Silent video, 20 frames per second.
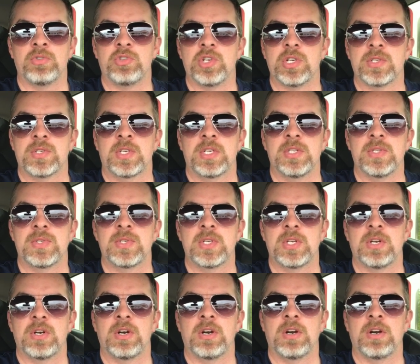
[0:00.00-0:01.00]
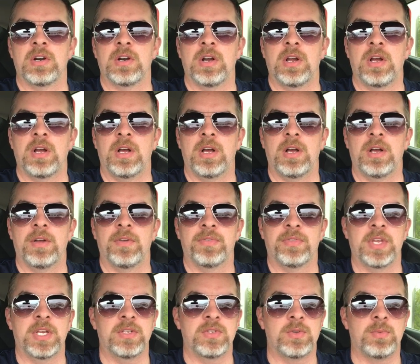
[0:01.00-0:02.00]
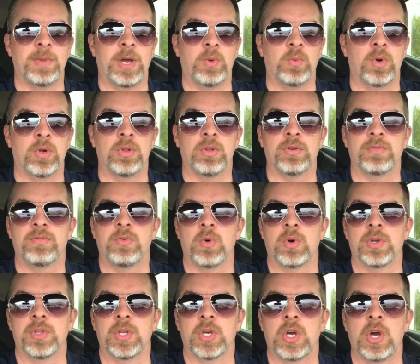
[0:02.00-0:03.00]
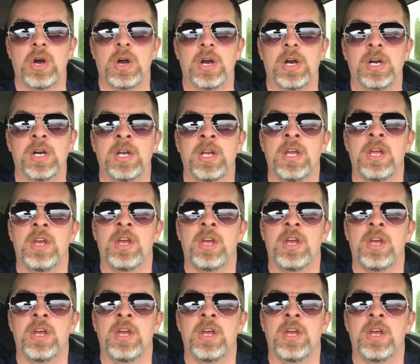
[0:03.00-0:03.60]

just consider uh, things you might want to look for in the car.